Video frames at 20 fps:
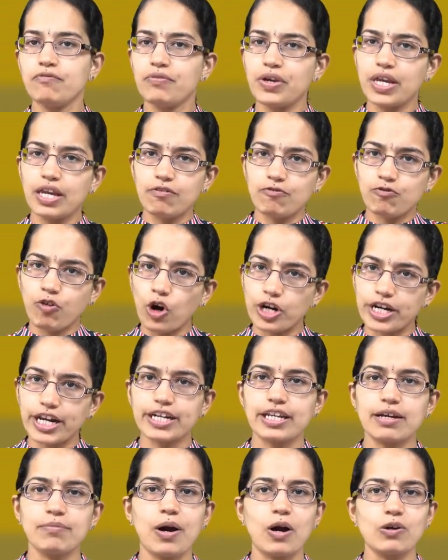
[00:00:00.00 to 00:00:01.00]
We
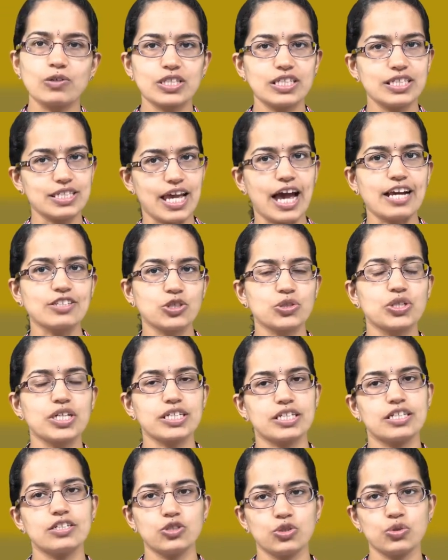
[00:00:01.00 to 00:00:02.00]
forget about the
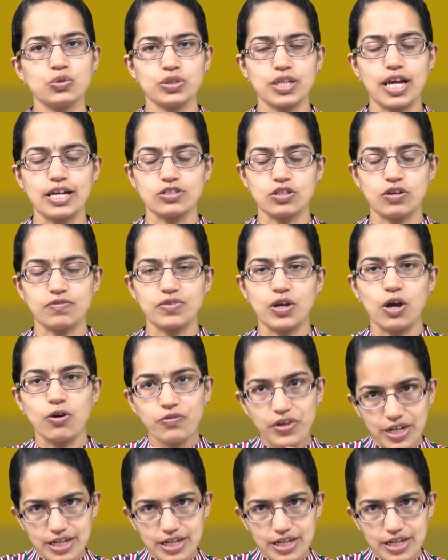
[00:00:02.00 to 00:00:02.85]
saturated zone as of now.